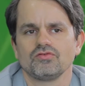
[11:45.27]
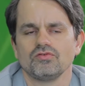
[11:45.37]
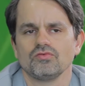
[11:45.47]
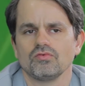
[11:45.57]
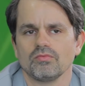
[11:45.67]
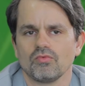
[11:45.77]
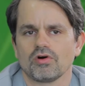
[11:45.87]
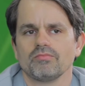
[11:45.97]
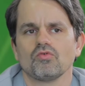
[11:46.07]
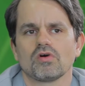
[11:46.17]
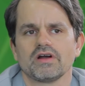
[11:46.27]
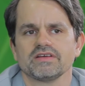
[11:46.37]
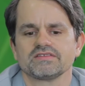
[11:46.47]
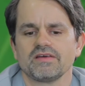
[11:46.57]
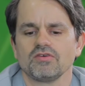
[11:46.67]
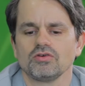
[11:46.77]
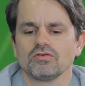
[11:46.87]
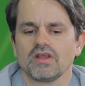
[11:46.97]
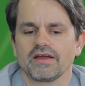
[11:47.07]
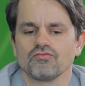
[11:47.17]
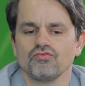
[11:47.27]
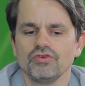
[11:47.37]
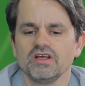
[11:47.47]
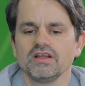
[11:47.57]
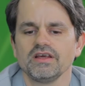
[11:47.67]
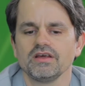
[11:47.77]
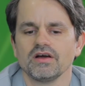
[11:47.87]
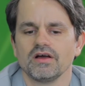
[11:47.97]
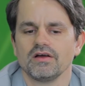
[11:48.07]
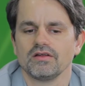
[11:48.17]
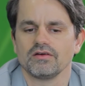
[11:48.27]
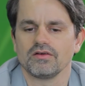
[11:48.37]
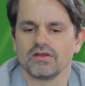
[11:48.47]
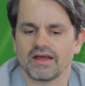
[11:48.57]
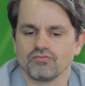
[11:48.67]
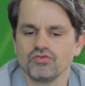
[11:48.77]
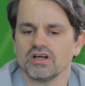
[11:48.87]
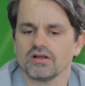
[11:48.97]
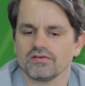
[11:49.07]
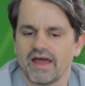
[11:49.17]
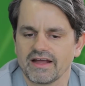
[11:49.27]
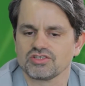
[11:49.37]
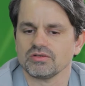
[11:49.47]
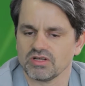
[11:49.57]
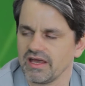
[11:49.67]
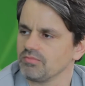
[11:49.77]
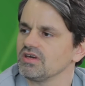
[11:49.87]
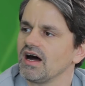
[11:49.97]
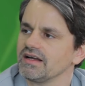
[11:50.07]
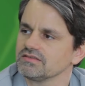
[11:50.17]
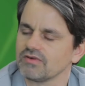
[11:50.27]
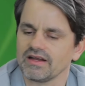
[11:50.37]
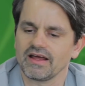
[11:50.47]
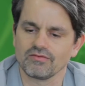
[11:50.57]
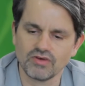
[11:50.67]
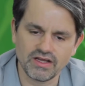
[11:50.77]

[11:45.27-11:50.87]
to do more and more is giving you like really like real actionable KPIs, right? Like